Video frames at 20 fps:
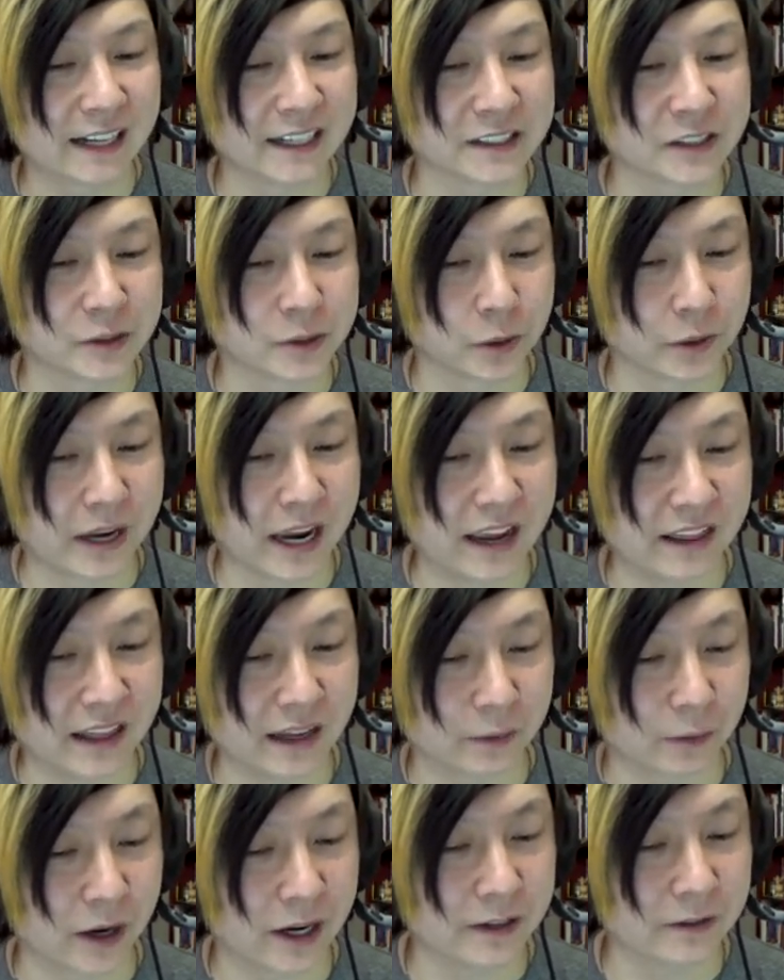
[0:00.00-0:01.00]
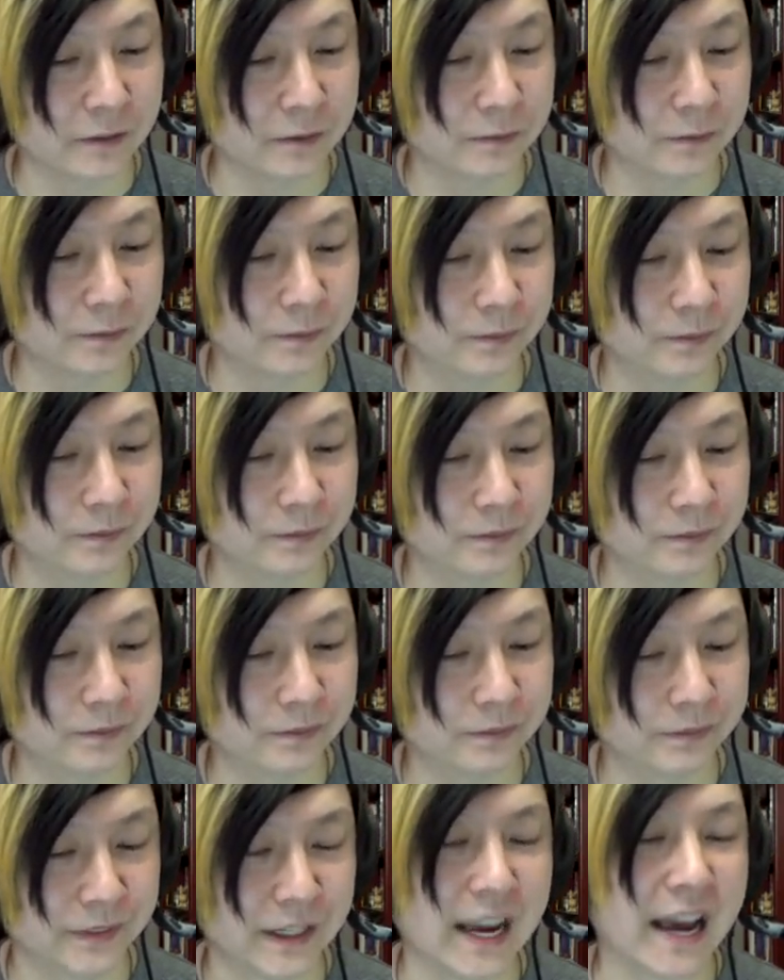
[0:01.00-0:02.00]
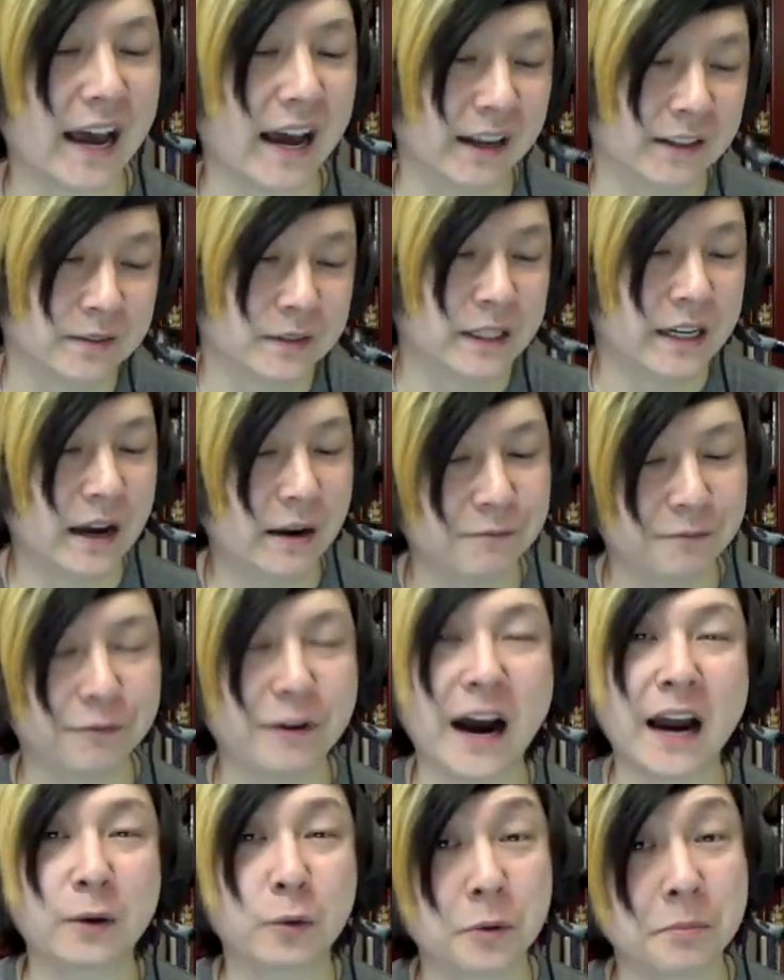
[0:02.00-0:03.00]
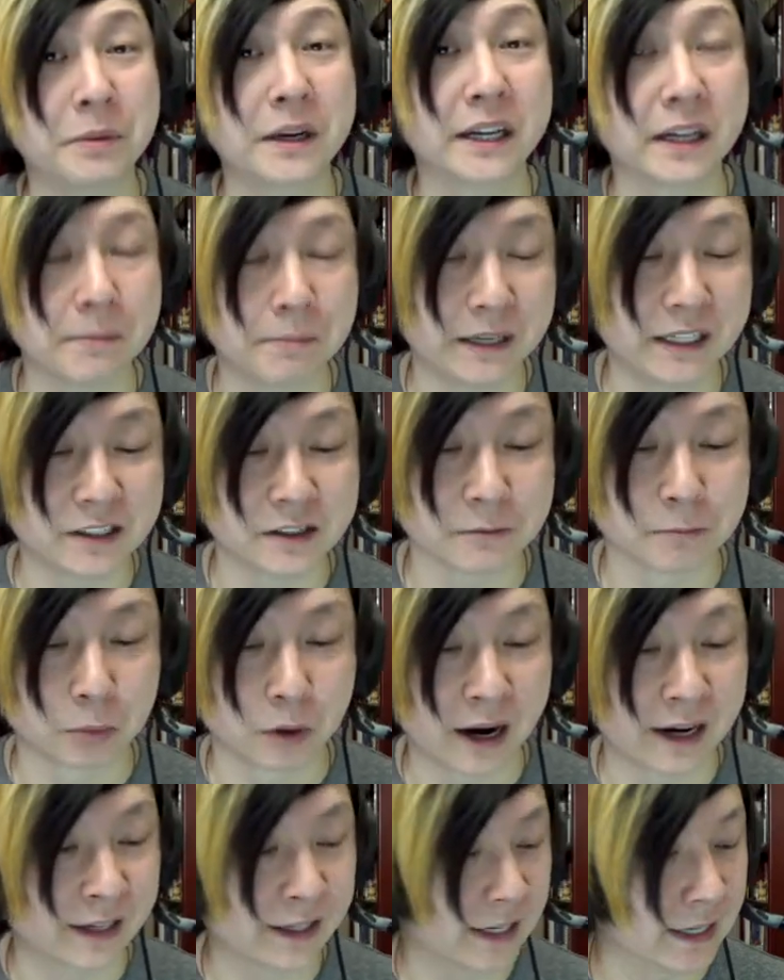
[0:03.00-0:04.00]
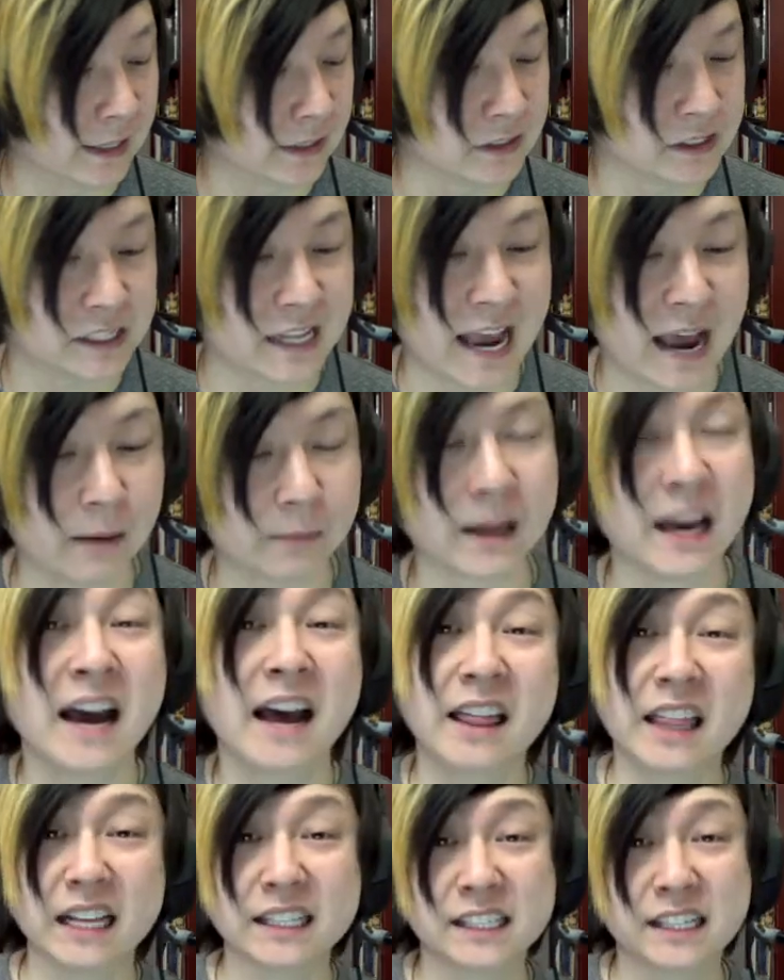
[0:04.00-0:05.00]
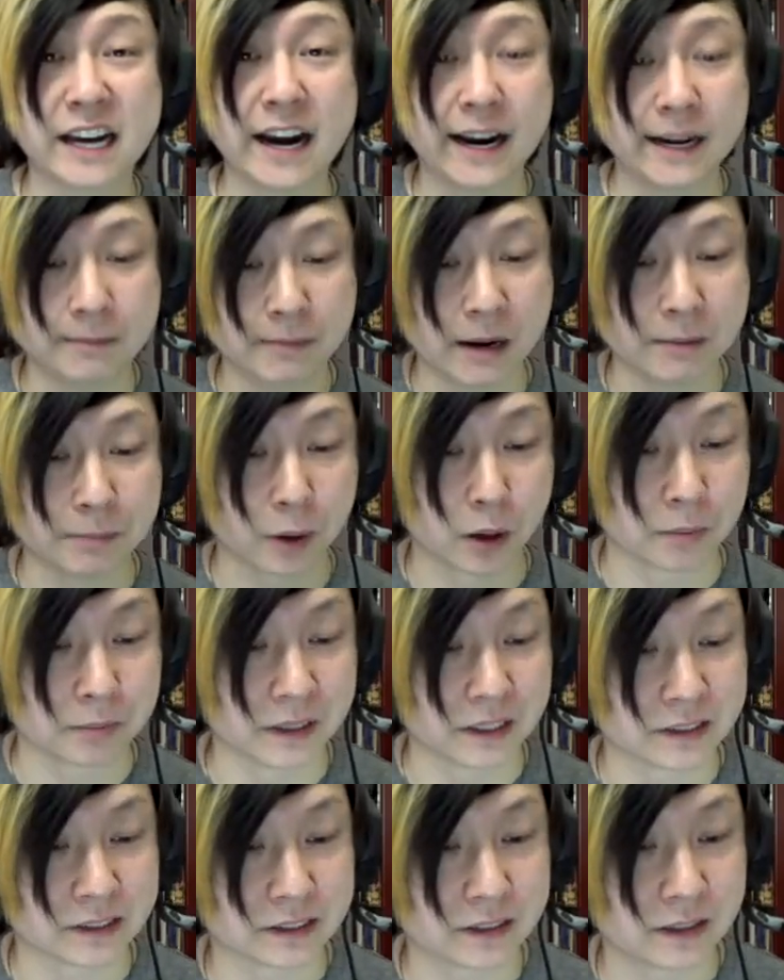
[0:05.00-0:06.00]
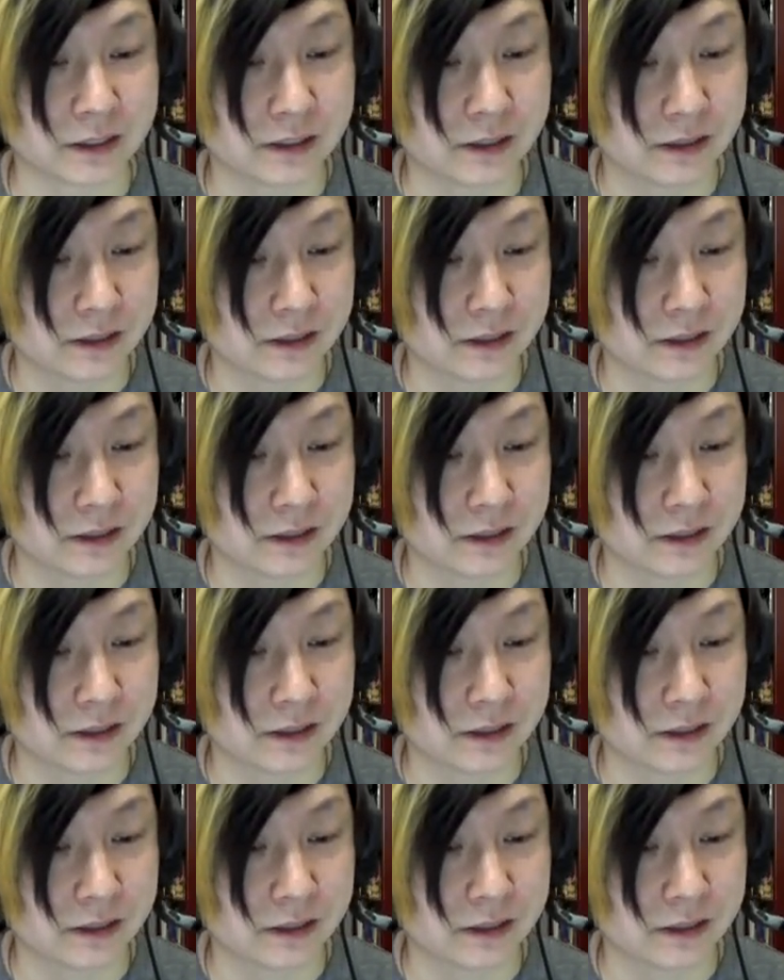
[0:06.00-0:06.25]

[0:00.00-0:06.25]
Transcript: I guess it's okay then, right? Completely fine with it. Yeah. See, I'm fine with being a piece of bread and getting stabbed. That's kind of my purpose.